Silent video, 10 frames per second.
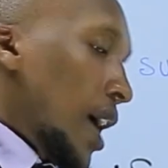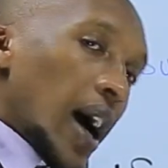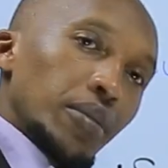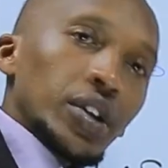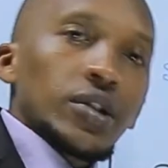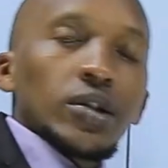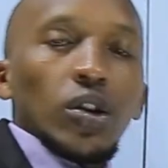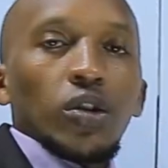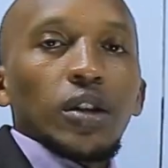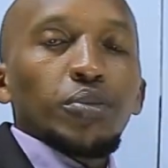armies
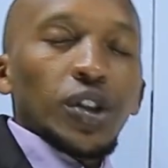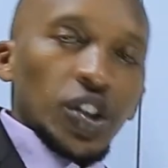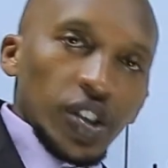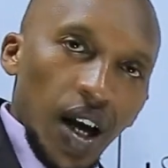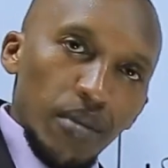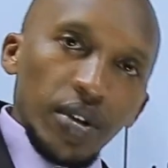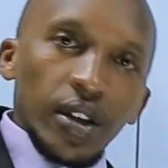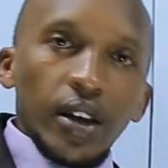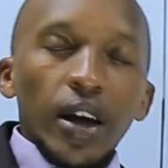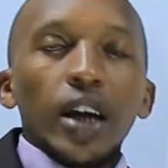or the British army
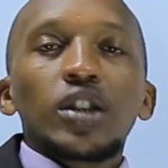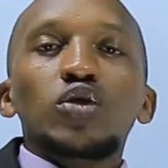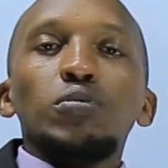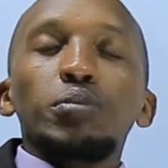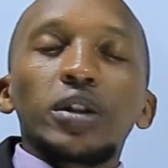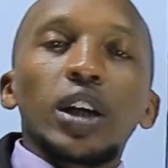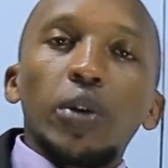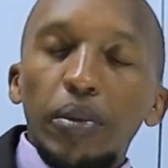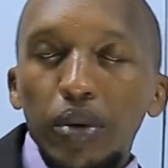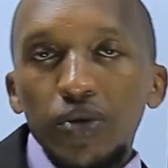had superior
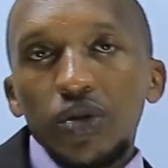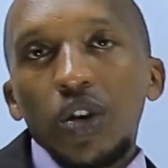weapons